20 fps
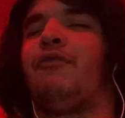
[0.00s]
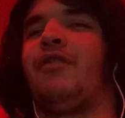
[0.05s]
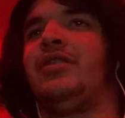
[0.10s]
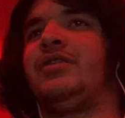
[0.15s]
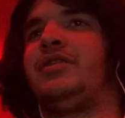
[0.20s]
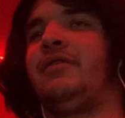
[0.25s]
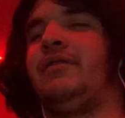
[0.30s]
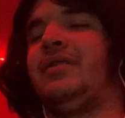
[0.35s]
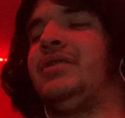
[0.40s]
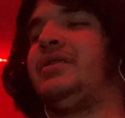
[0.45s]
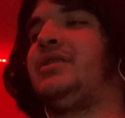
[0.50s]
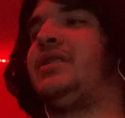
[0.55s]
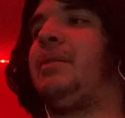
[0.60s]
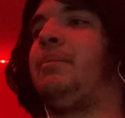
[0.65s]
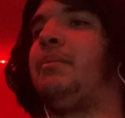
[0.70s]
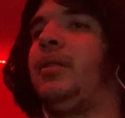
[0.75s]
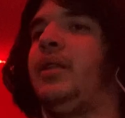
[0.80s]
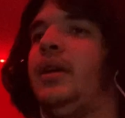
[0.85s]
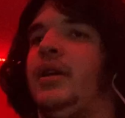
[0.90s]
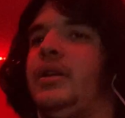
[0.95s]
relatively in the
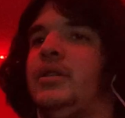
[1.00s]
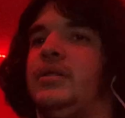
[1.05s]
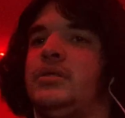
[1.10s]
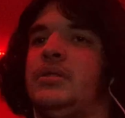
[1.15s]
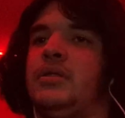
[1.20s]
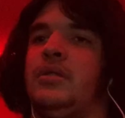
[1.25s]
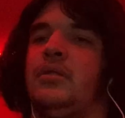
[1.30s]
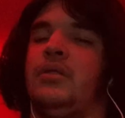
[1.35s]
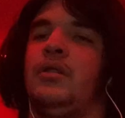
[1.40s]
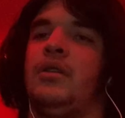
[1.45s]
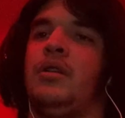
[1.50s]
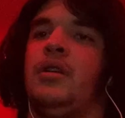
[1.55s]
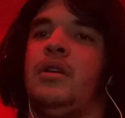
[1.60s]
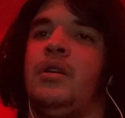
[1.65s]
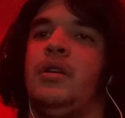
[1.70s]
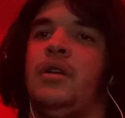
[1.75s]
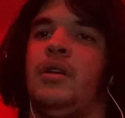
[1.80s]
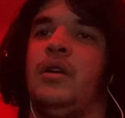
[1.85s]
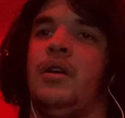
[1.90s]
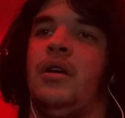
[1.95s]
same place.
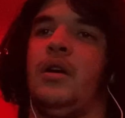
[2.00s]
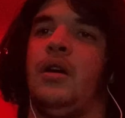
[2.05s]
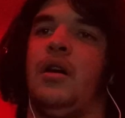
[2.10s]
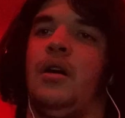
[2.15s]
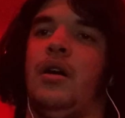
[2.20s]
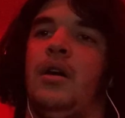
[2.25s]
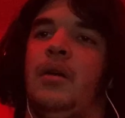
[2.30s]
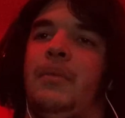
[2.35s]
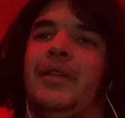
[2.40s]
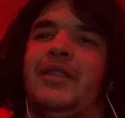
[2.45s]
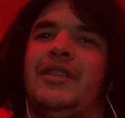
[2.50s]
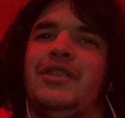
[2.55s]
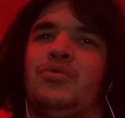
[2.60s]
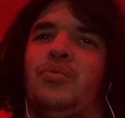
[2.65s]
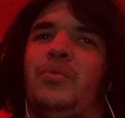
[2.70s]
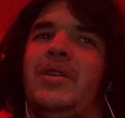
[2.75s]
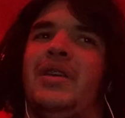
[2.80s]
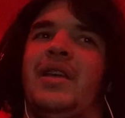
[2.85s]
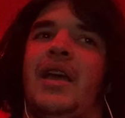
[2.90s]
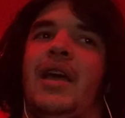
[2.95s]
Um, like this
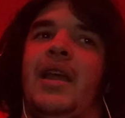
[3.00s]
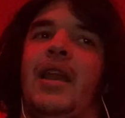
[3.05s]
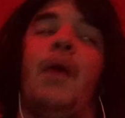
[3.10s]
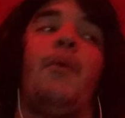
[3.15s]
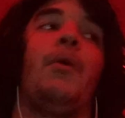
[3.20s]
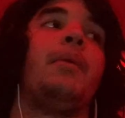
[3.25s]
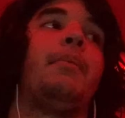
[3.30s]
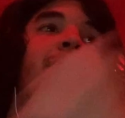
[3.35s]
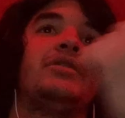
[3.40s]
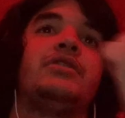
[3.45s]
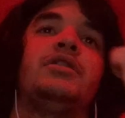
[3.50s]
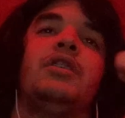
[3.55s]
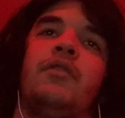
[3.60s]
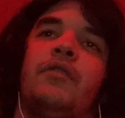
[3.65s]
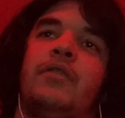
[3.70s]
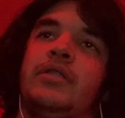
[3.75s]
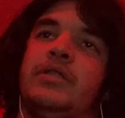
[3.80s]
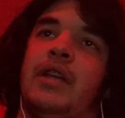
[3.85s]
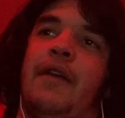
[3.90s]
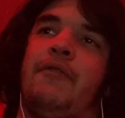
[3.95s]
weekend, I weighed
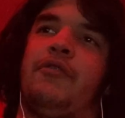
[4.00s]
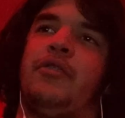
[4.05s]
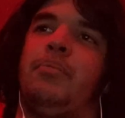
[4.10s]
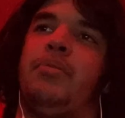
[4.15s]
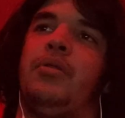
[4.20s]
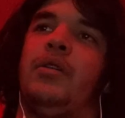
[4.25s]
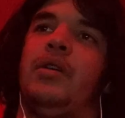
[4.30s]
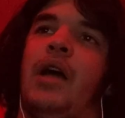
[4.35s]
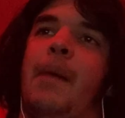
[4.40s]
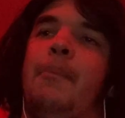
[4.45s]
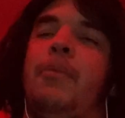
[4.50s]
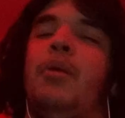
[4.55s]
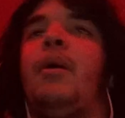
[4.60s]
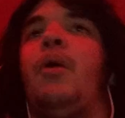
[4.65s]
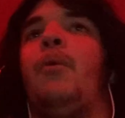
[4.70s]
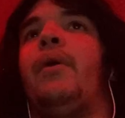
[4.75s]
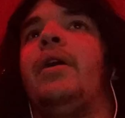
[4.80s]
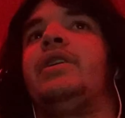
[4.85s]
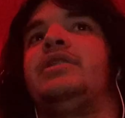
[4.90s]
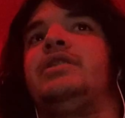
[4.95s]
myself because I have to put I put my
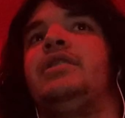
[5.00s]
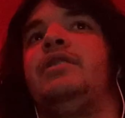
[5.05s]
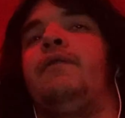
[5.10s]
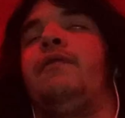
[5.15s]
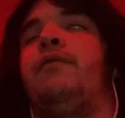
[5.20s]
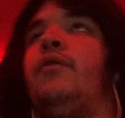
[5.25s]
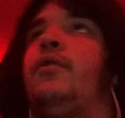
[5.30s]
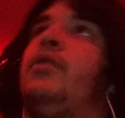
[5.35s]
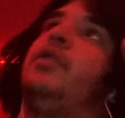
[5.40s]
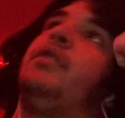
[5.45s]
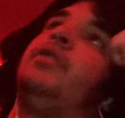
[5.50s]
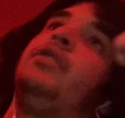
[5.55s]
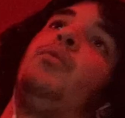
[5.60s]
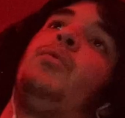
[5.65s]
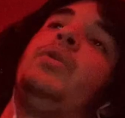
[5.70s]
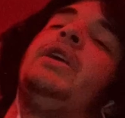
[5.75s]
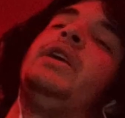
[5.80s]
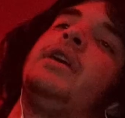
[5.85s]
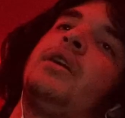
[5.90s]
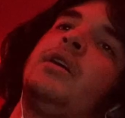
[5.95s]
weights in for the
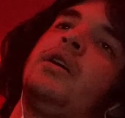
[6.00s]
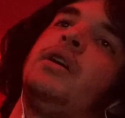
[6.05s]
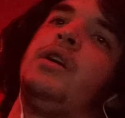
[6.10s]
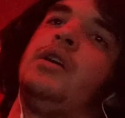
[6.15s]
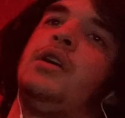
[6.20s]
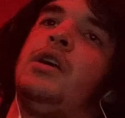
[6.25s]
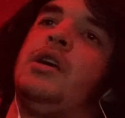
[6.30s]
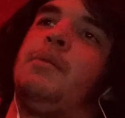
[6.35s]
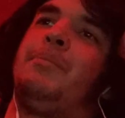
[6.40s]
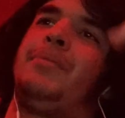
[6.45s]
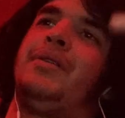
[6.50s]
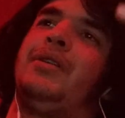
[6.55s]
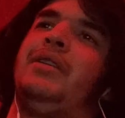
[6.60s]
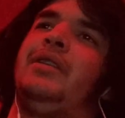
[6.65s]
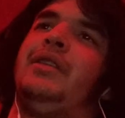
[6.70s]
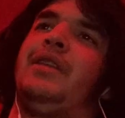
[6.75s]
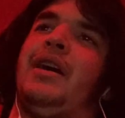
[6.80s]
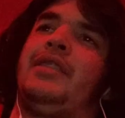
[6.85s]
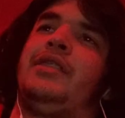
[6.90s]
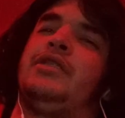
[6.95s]
week,
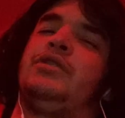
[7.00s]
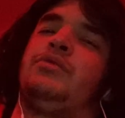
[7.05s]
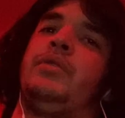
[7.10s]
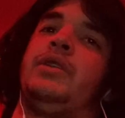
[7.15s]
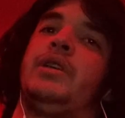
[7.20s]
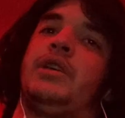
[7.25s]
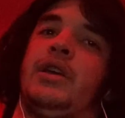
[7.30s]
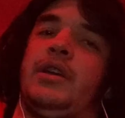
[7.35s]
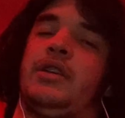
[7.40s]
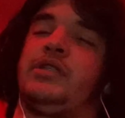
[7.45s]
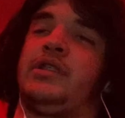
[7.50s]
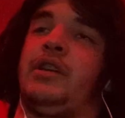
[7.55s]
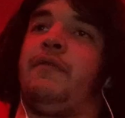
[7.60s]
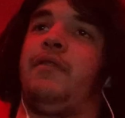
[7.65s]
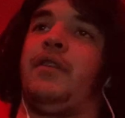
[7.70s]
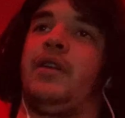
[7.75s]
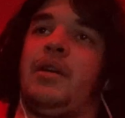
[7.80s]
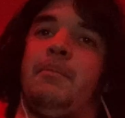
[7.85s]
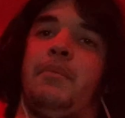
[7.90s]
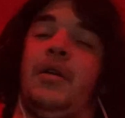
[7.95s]
but not this weekend because I
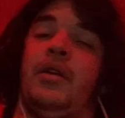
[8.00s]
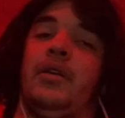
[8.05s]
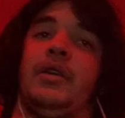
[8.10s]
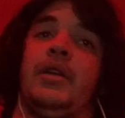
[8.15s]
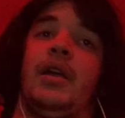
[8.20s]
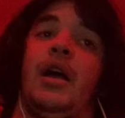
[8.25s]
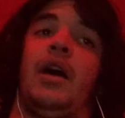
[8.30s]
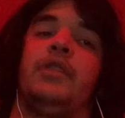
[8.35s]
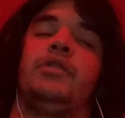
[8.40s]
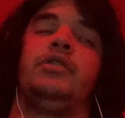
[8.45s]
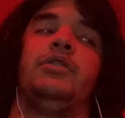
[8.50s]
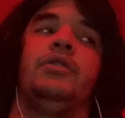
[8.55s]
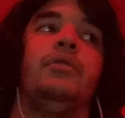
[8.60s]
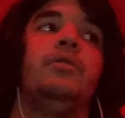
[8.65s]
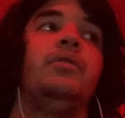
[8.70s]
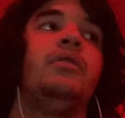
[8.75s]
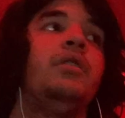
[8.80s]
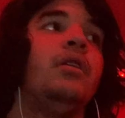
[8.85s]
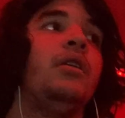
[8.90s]
fucking barely got to.